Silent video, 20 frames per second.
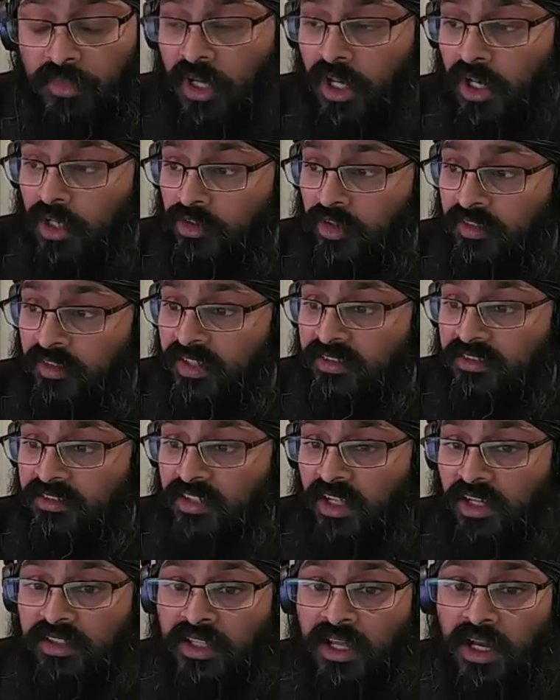So things
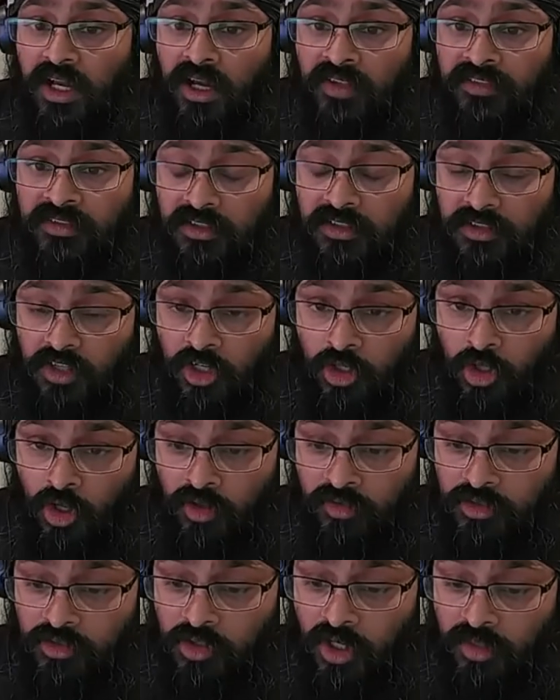like that, I think a lot of
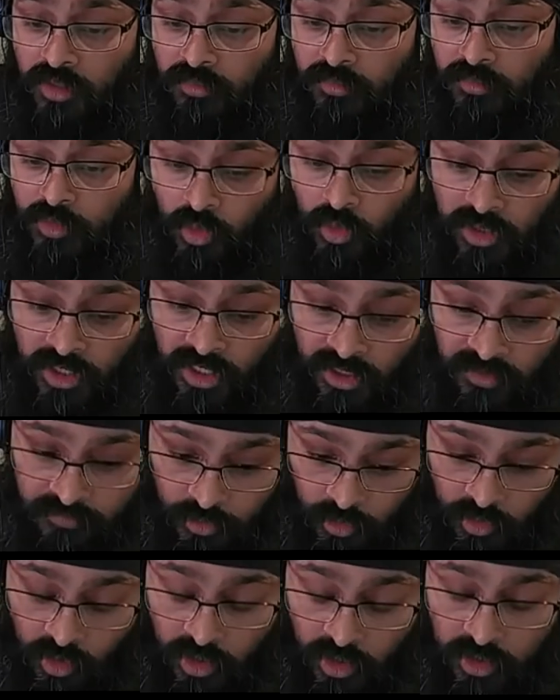the time you're going to have to
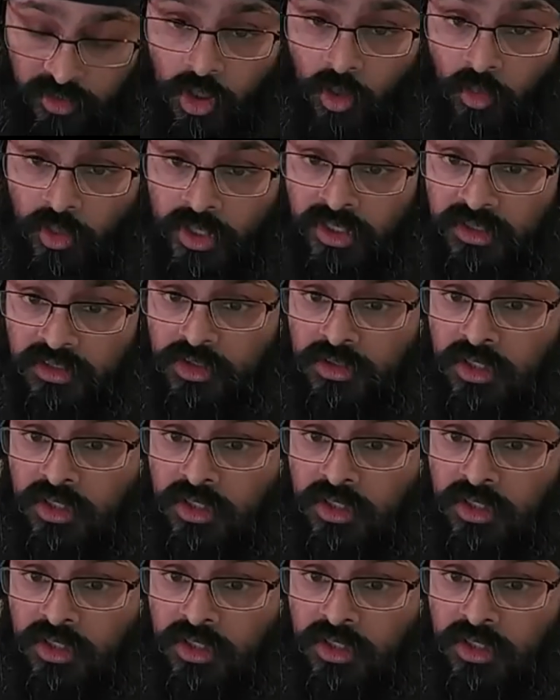kind of go in, and